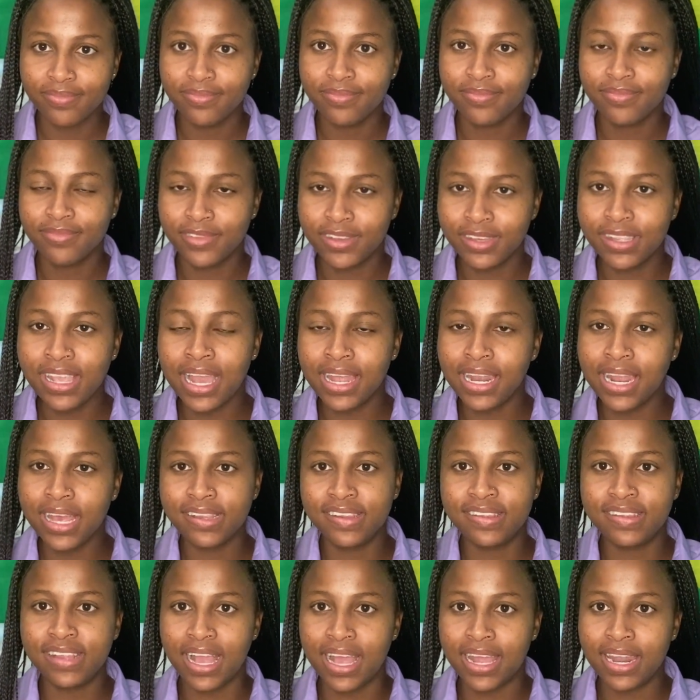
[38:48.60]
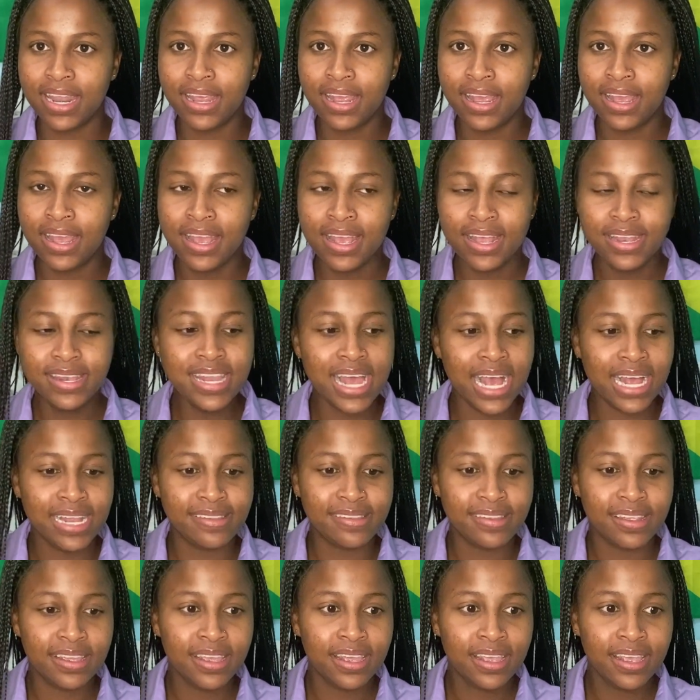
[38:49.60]
You understand?
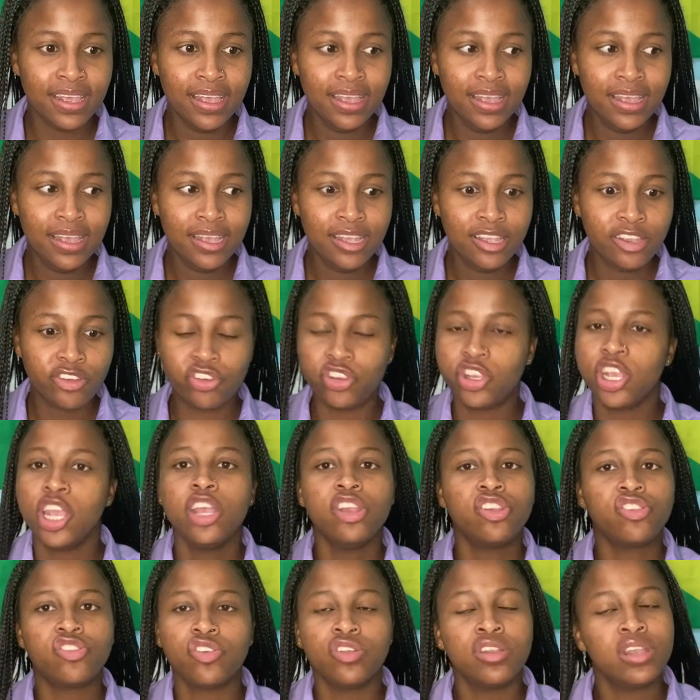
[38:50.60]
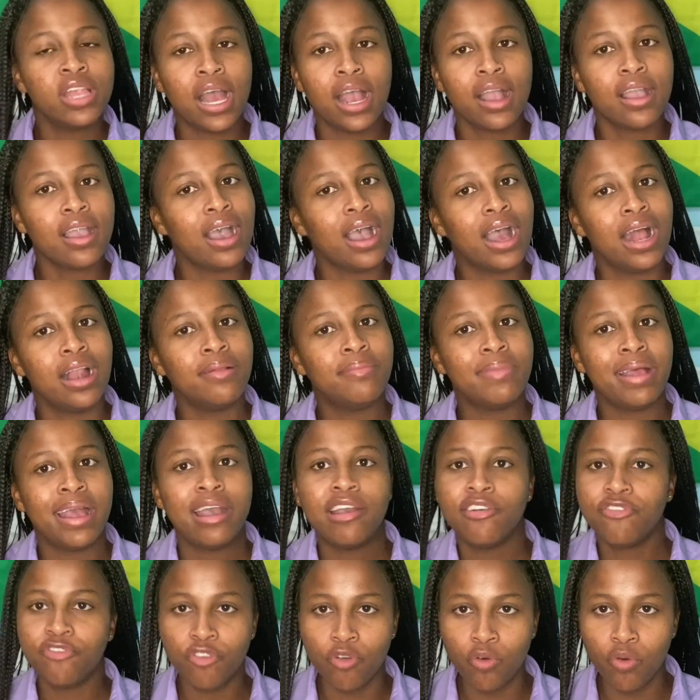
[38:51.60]
That she shouldn't have called my
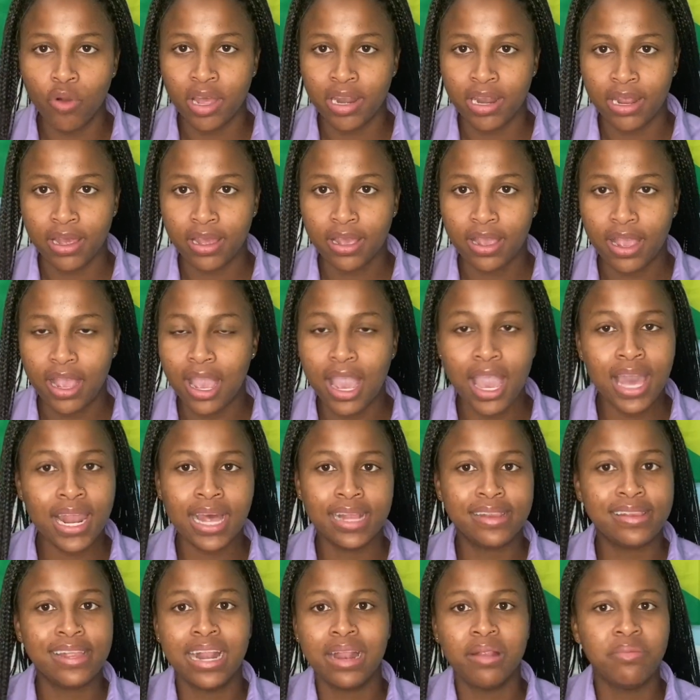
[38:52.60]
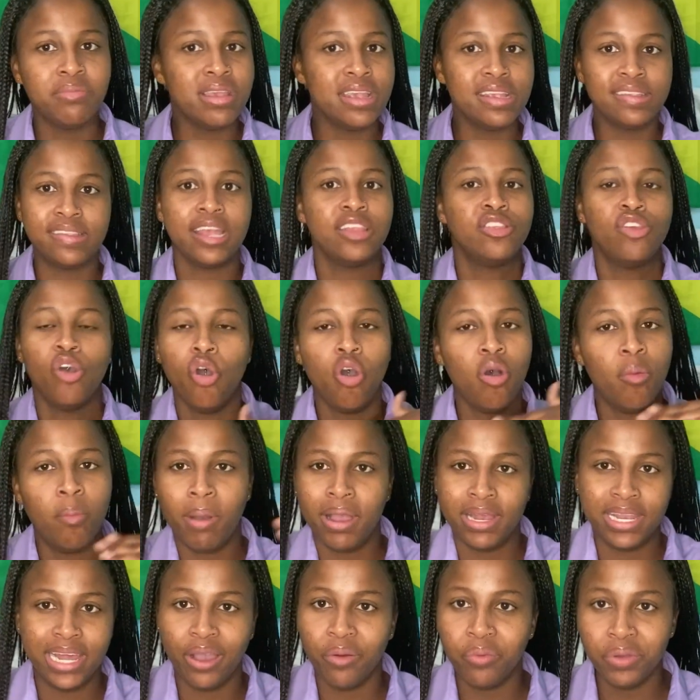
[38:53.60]
phone and I tell me, say don't
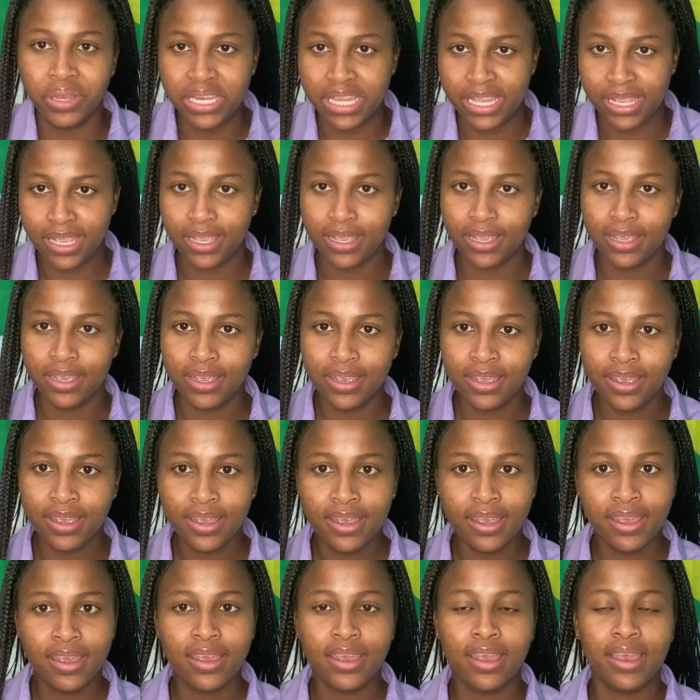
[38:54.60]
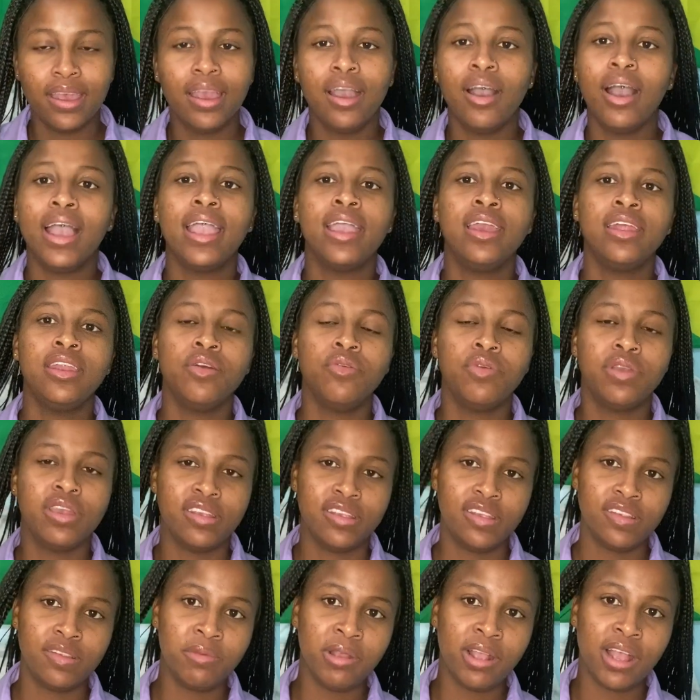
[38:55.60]
bother with it. Anyway,
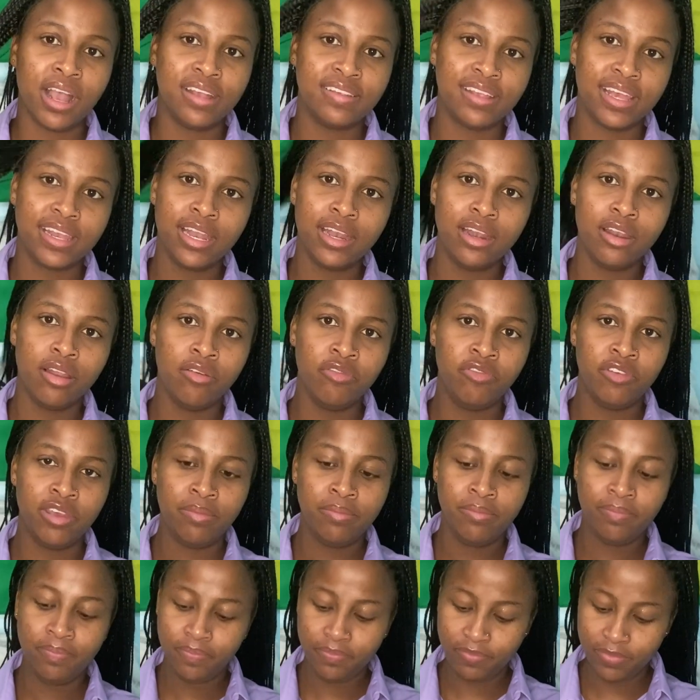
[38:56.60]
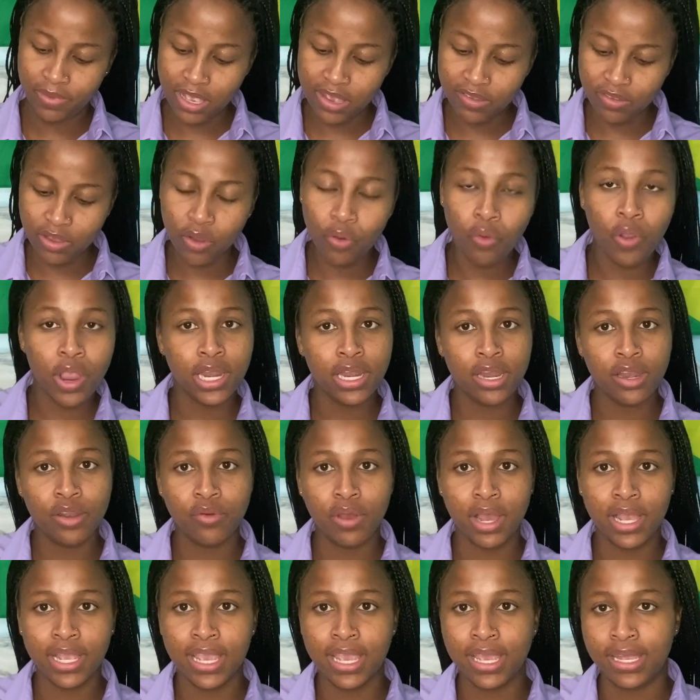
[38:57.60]
it's because I did love him. Guess what Queen do
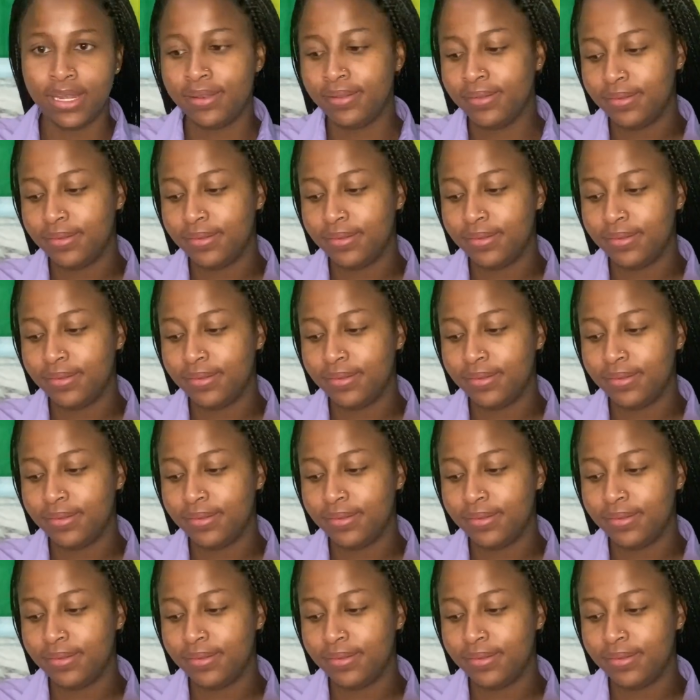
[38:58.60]
again?